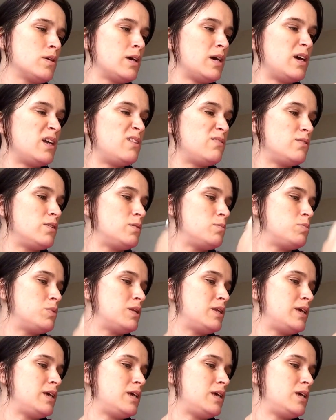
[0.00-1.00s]
kind of a
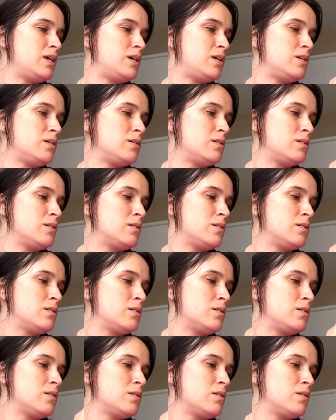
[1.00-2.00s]
plain.
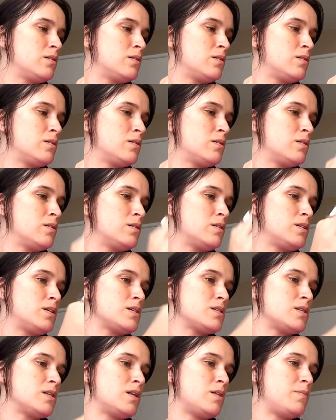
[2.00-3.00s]

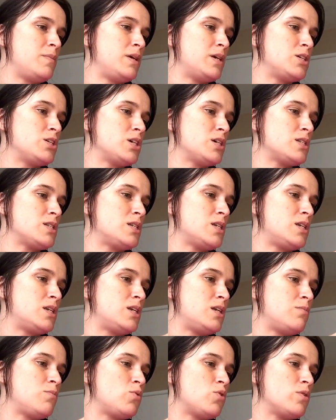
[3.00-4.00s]
Doesn't let me adjust it
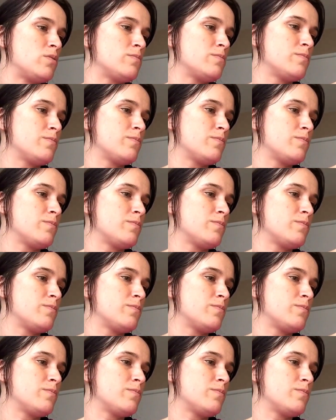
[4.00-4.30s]
anymore.